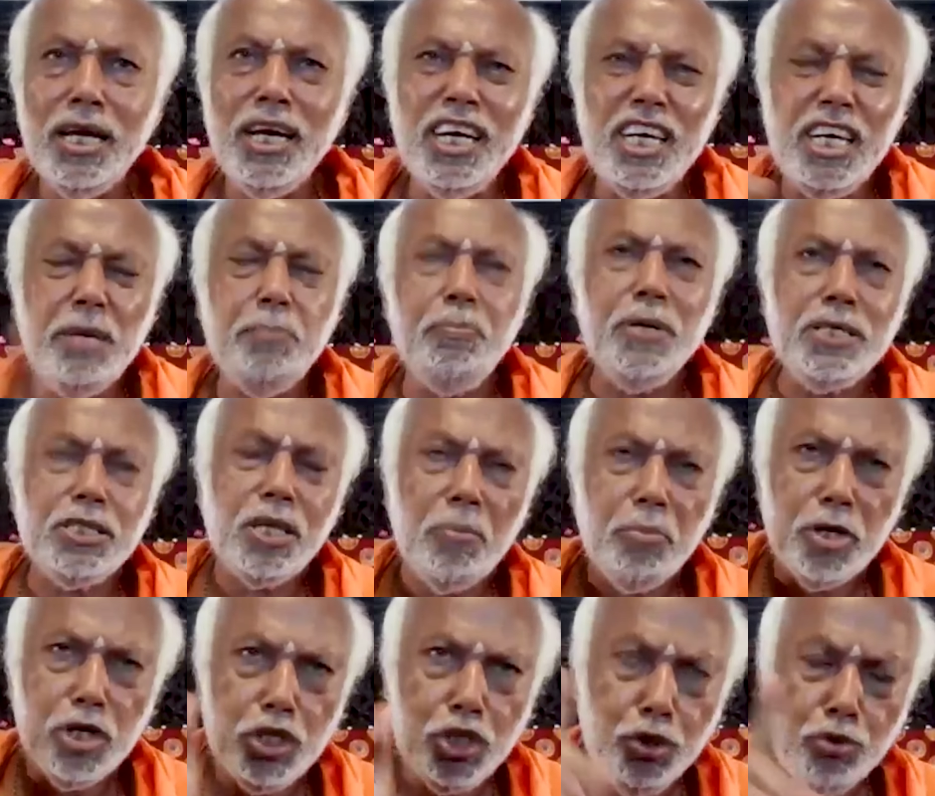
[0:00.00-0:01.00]
It depends
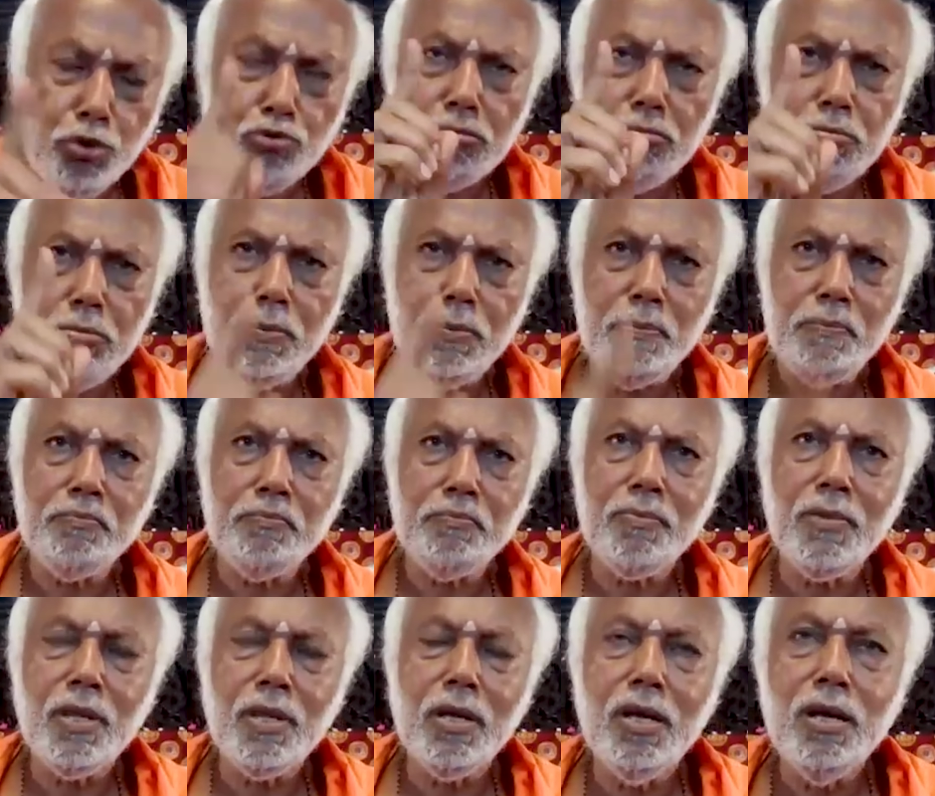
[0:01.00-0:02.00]
upon you.
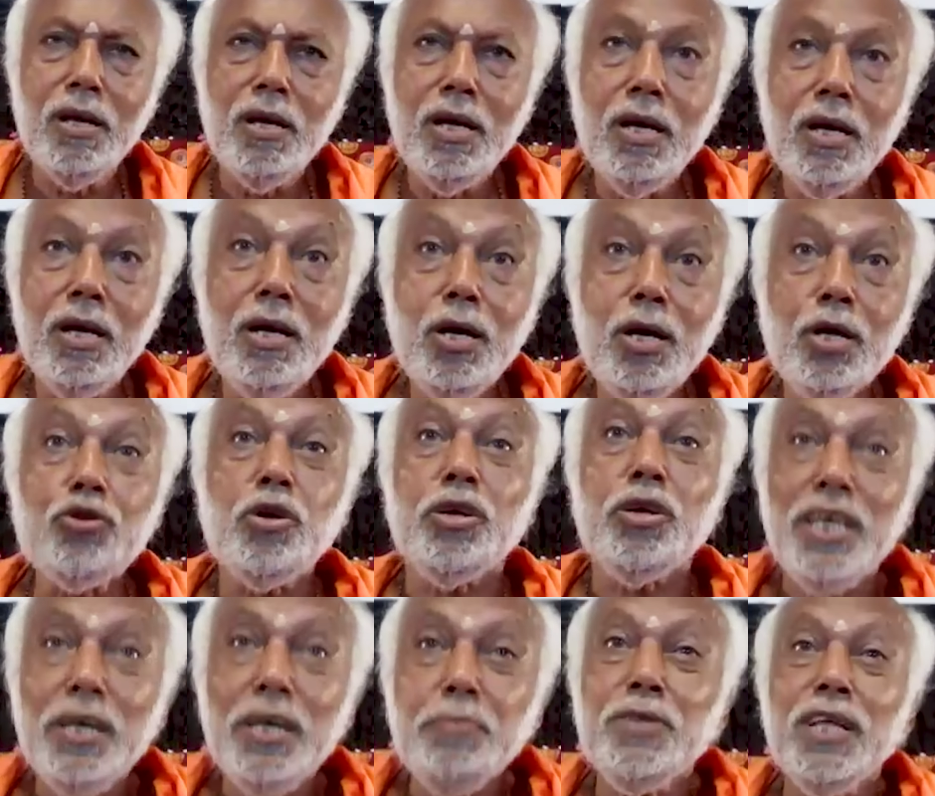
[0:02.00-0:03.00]
So
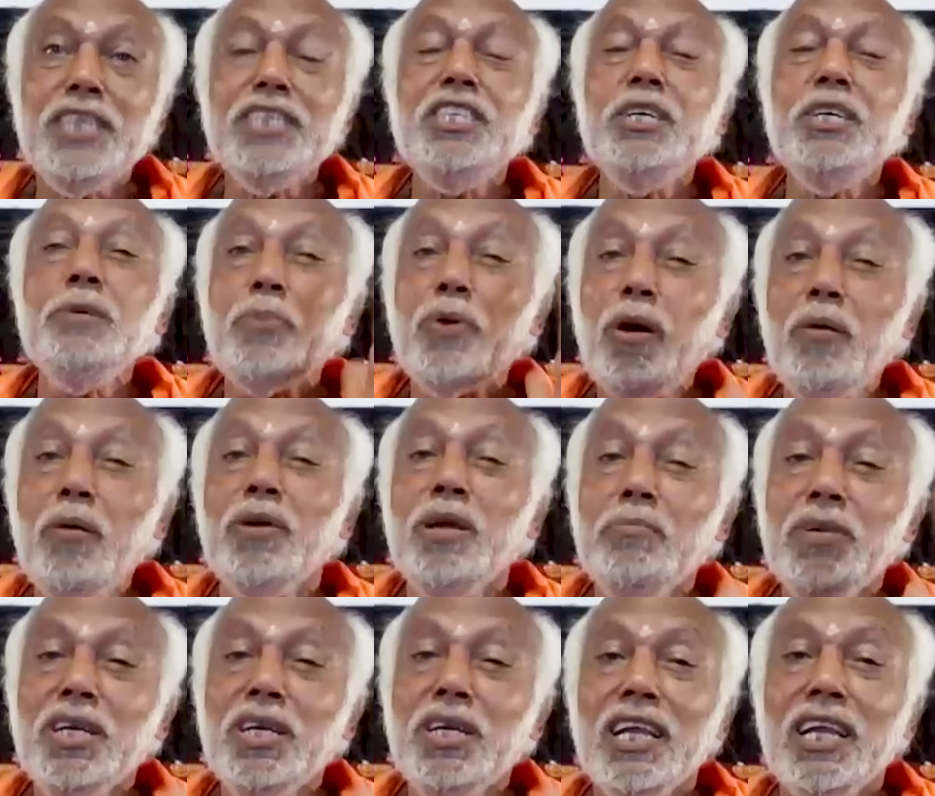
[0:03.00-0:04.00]
if there is a
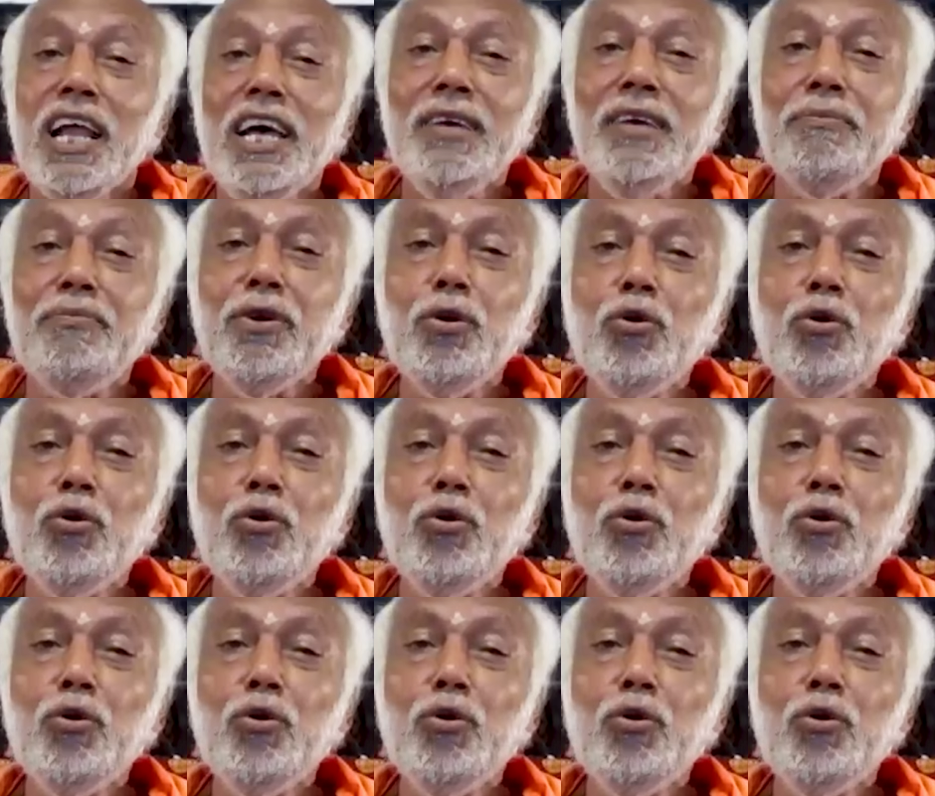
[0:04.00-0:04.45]
problem in life,